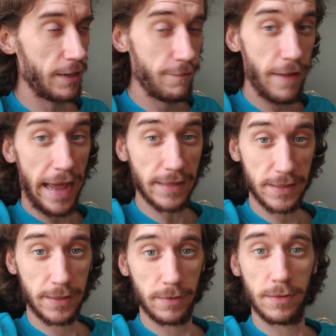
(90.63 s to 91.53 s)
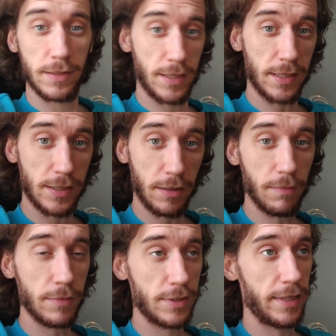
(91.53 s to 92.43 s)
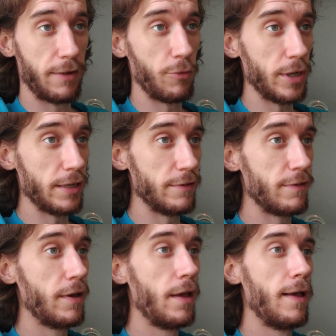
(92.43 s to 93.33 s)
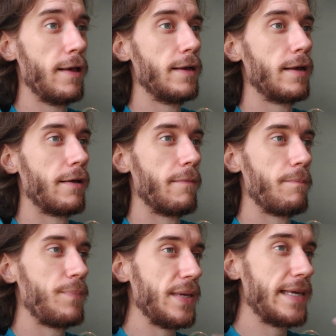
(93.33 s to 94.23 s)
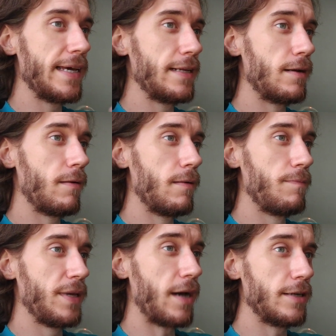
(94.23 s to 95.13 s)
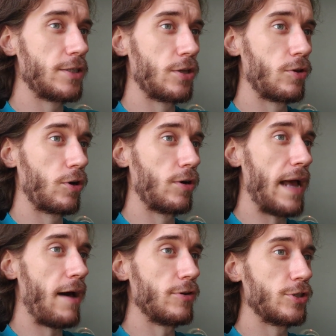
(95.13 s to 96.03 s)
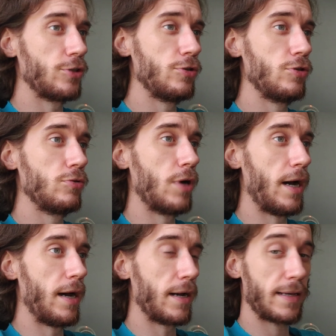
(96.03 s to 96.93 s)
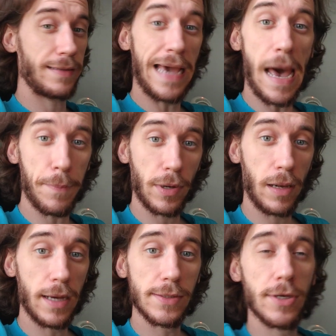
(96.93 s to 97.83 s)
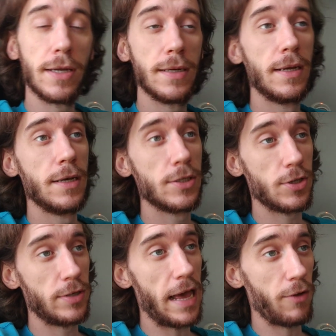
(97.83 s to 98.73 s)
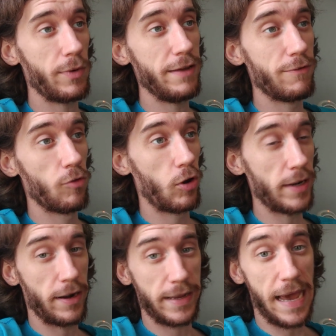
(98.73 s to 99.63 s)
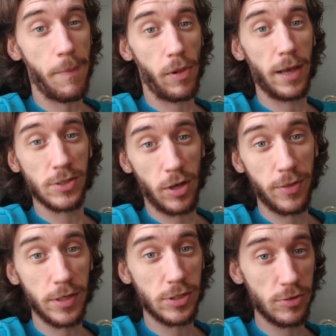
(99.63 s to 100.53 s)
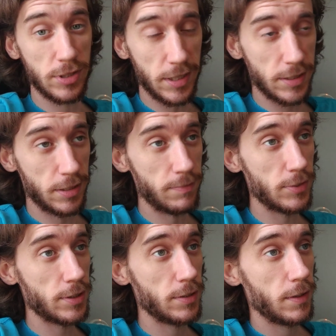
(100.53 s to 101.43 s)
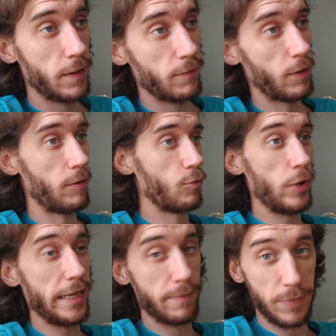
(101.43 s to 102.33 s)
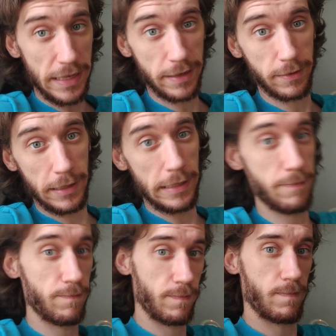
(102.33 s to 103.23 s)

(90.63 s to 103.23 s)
advanced systems that we have begun to learn how to capitalize on. So now that we've learned how to capitalize on these new systems, well, we being the